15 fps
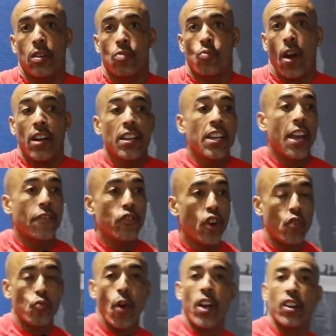right? If
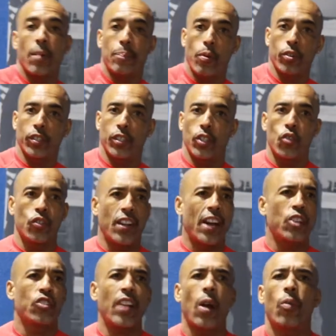you're a regular person who's not,
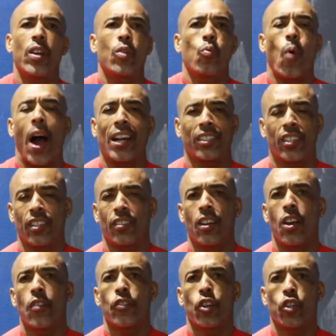who's not really watching
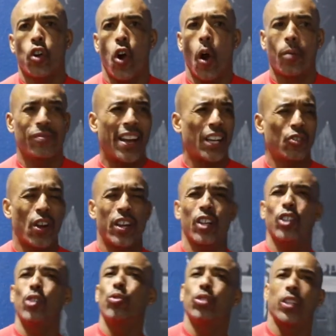the carbs, not trying to
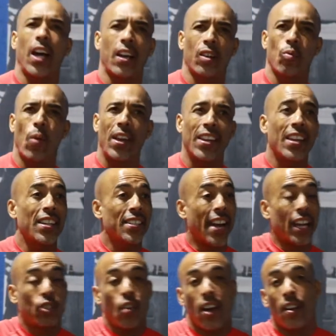lose a lot of weight,
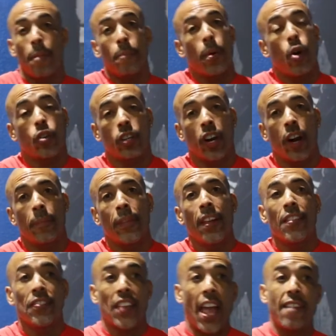not trying to bulk up,
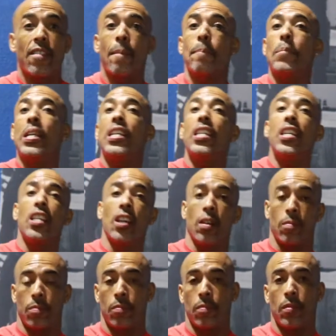they have a
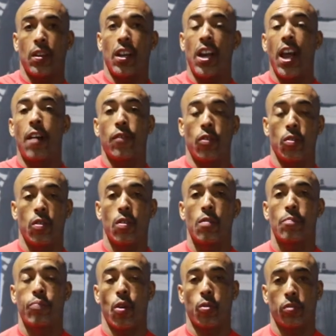medium level
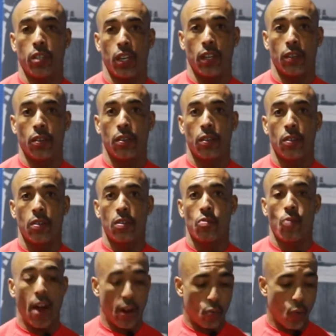protein,
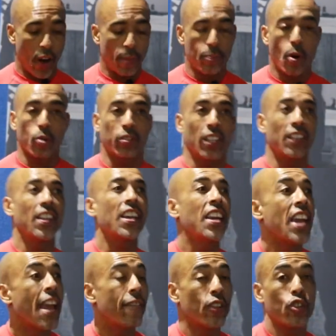right? Whey protein.
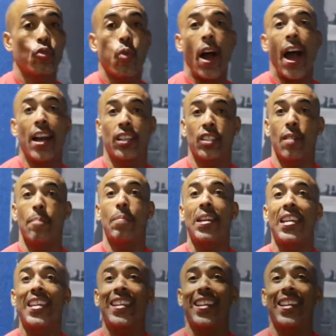If you're trying to be